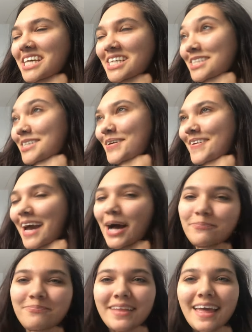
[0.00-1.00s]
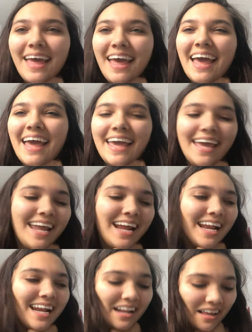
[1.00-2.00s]
so yeah.
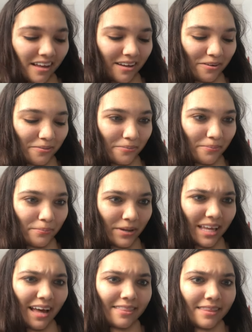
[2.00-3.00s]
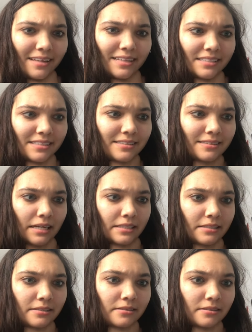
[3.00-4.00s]
And but yeah, I think that's
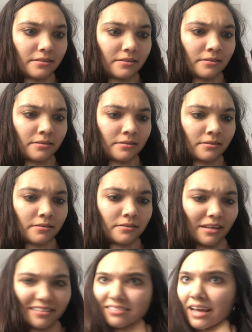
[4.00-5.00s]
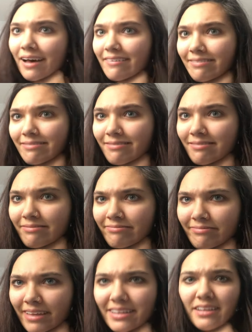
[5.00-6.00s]
That's sad.
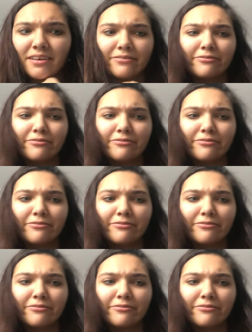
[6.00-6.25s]
I think